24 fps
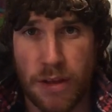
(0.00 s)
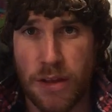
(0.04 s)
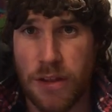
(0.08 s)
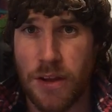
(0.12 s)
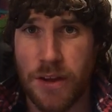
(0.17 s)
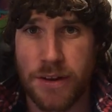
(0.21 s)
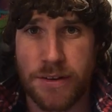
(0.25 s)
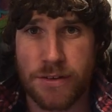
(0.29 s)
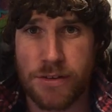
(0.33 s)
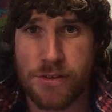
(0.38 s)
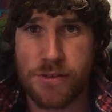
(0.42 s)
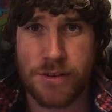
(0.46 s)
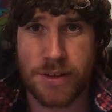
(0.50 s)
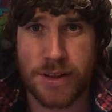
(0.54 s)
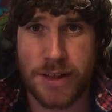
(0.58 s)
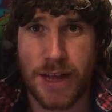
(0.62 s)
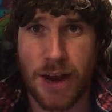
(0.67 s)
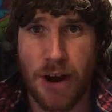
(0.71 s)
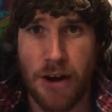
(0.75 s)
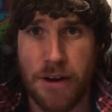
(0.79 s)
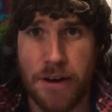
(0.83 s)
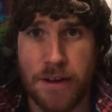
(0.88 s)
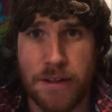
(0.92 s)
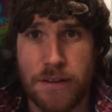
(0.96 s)
Like, just the
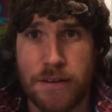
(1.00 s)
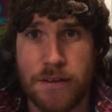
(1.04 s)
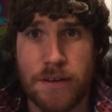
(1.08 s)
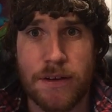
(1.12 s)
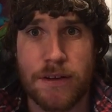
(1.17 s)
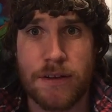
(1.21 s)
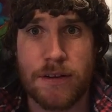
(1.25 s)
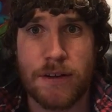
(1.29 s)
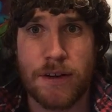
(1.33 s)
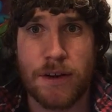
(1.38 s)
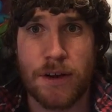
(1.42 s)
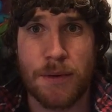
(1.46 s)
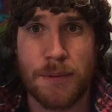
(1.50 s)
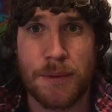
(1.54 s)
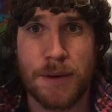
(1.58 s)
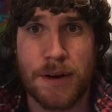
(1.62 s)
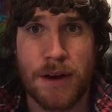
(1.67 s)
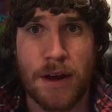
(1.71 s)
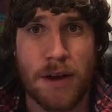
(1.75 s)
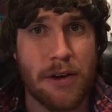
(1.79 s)
clarity, look at it, you know what I mean?